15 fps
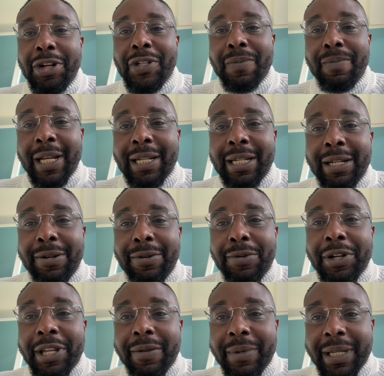going to make the
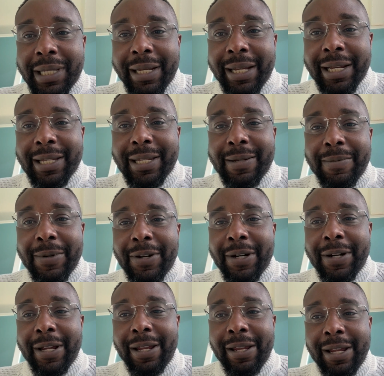rookie mistakes.
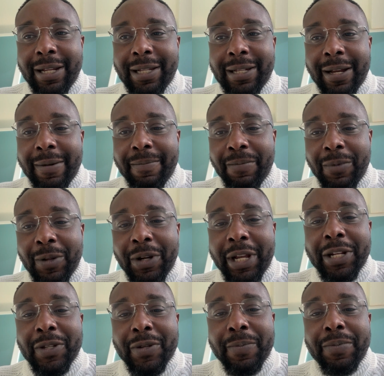But yes, I'm
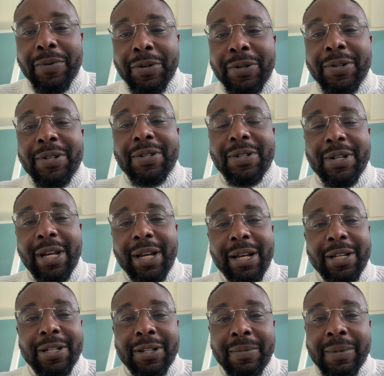looking to produce
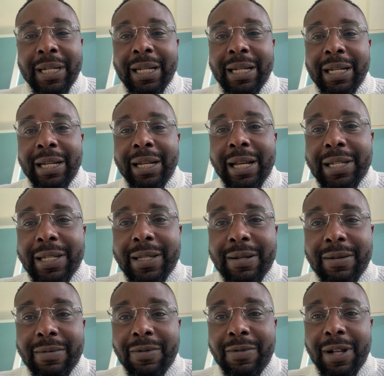something in the
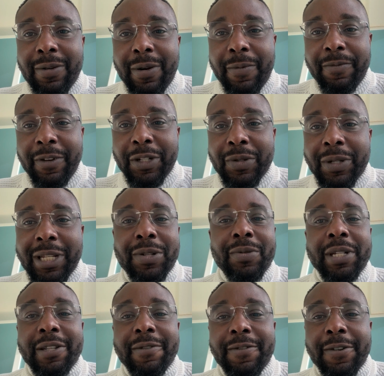next, well, hopefully
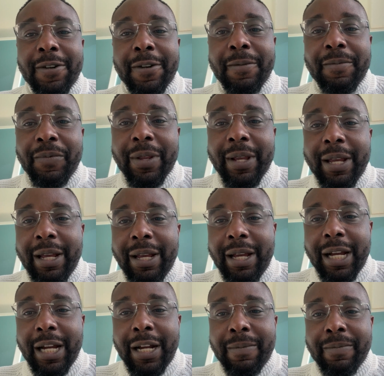2024.
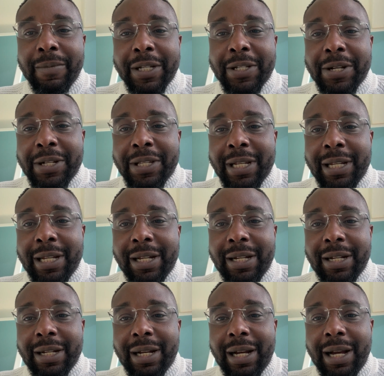Discussing
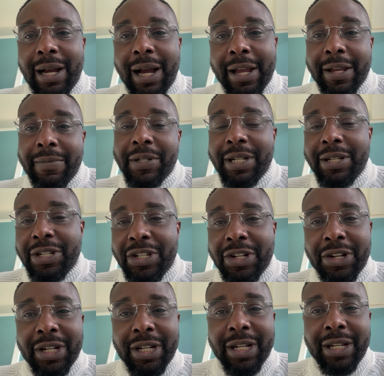the IMG's
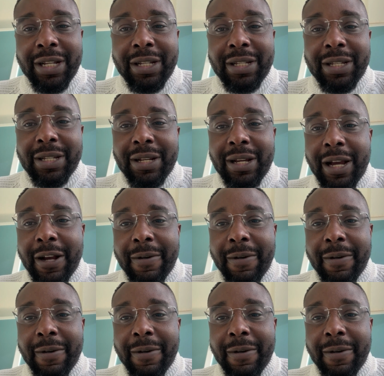journeys,